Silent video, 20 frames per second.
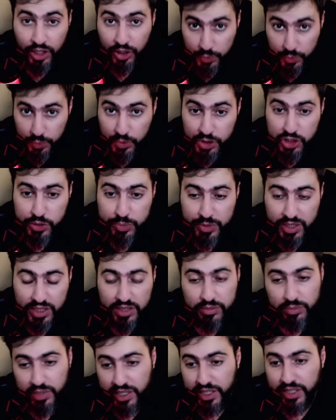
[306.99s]
which
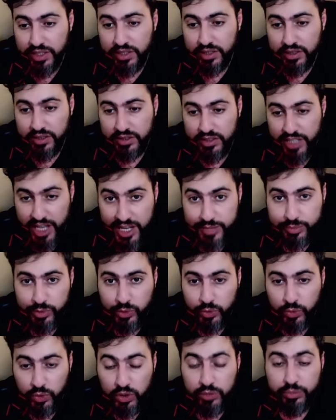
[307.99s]
mean my Tapu
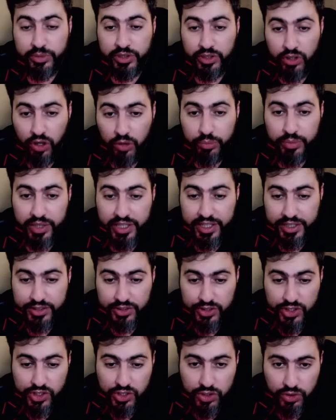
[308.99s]
will be Omega
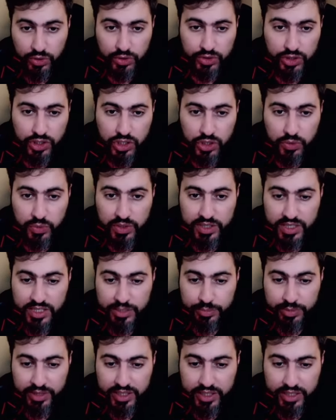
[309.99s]
destroyed. So what's the
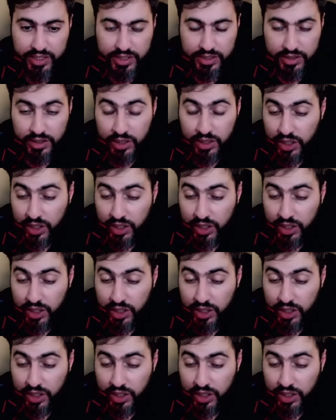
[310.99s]
play here?